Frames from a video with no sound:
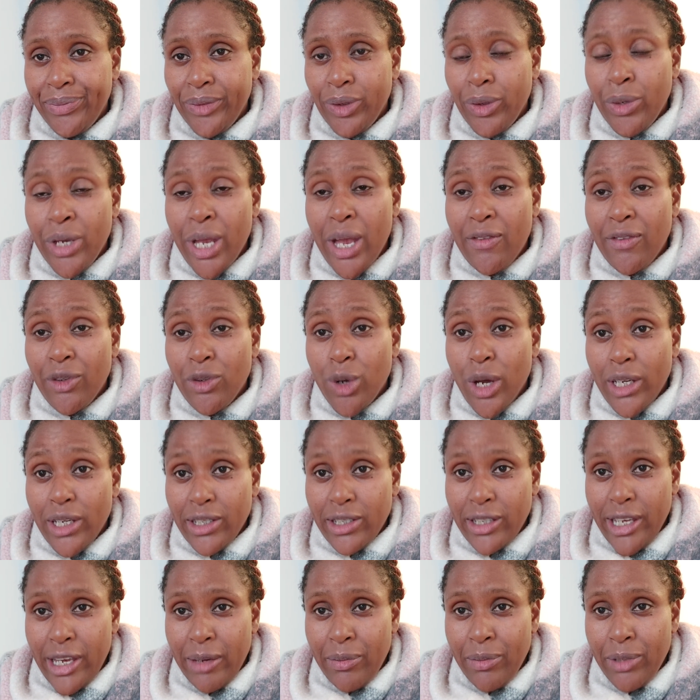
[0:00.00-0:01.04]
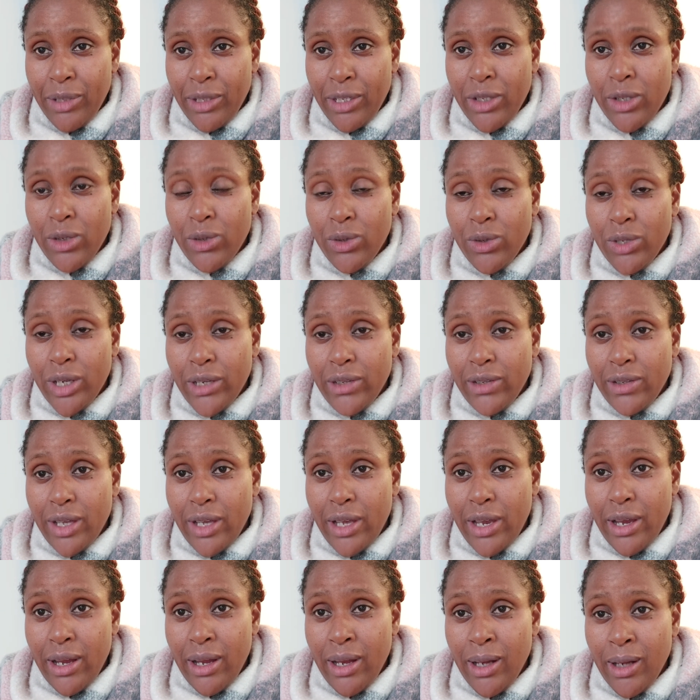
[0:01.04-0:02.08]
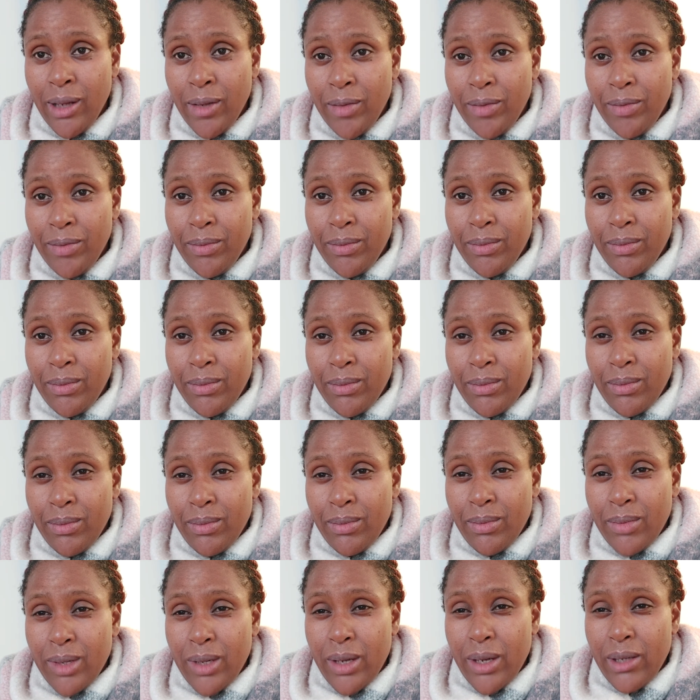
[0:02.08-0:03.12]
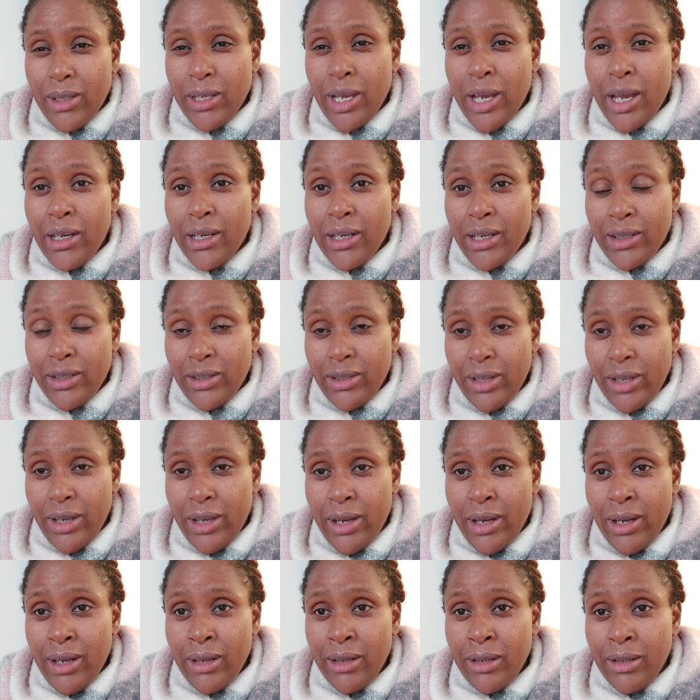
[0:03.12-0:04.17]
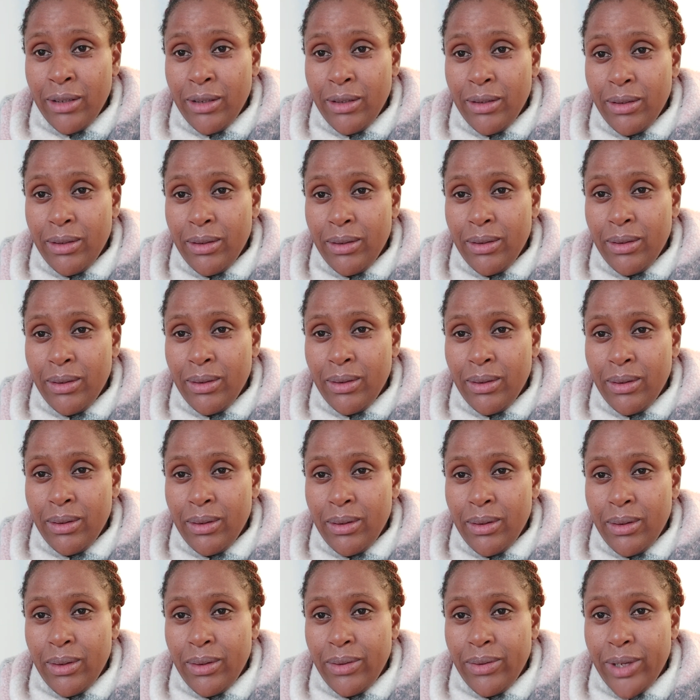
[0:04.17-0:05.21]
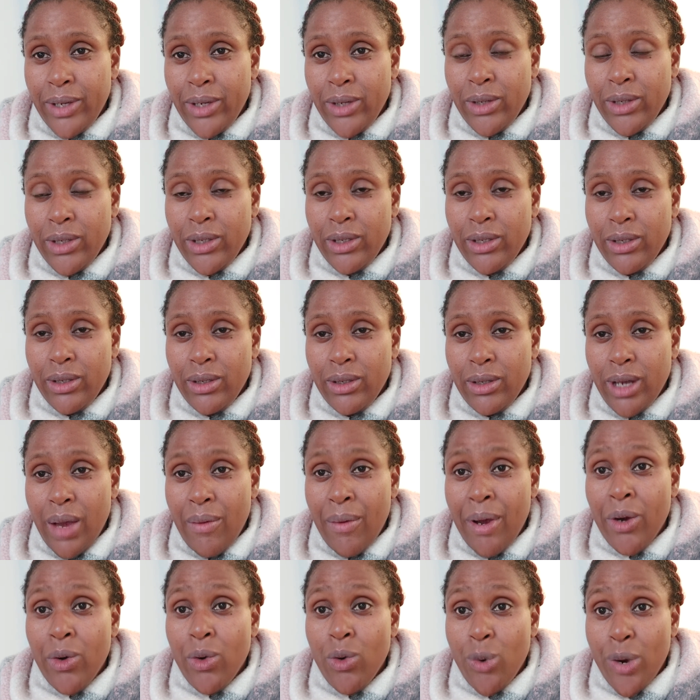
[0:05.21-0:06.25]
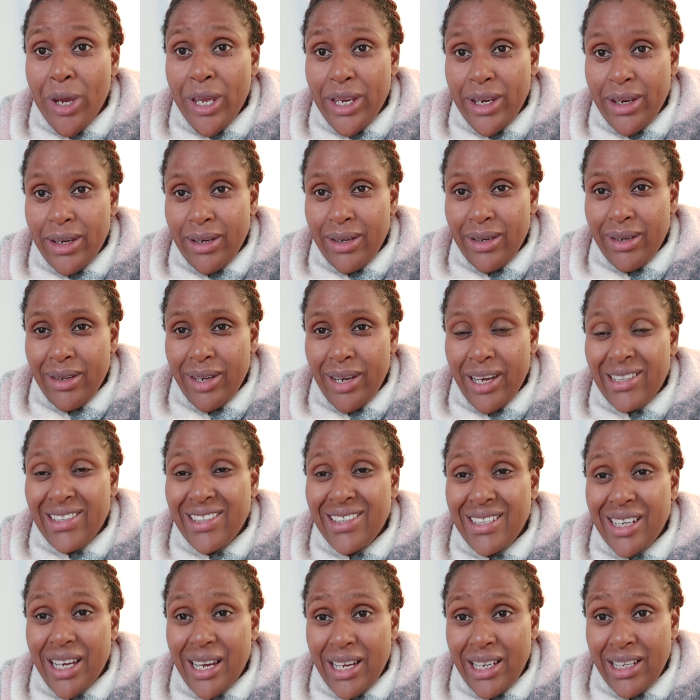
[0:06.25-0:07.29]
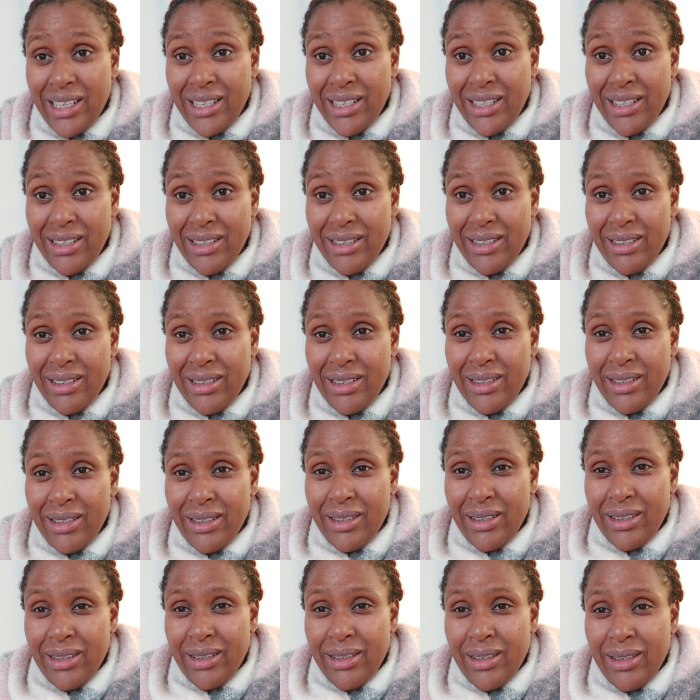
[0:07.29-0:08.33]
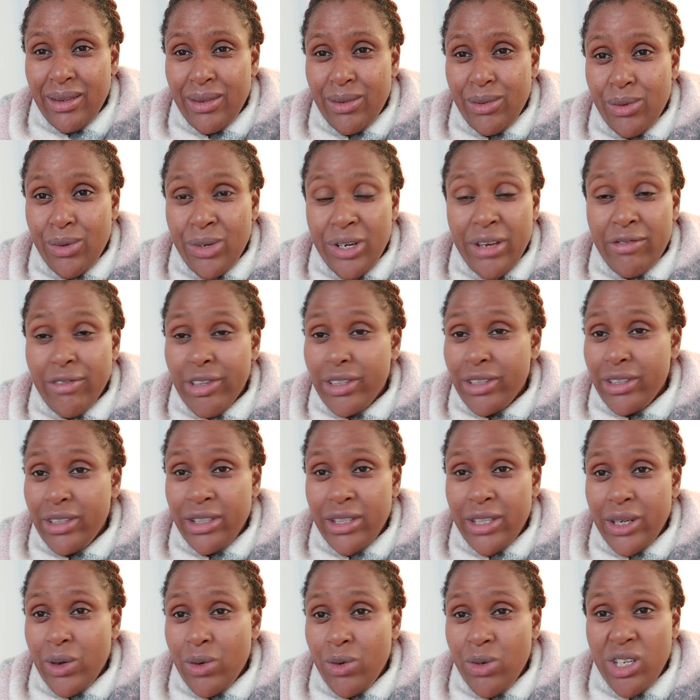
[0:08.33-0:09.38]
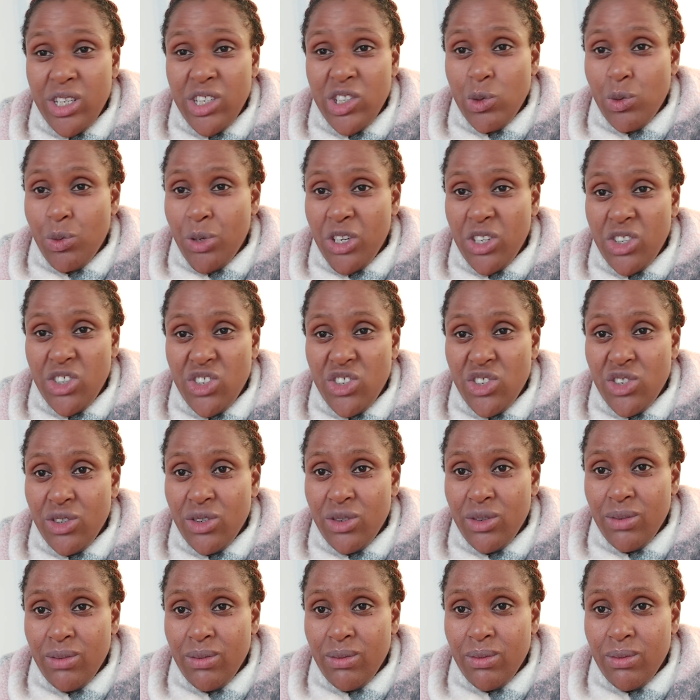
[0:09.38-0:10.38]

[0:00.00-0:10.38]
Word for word: we have to accept the news as they are, as hard as they are, that our queen has died. We'll never see the queen's speech.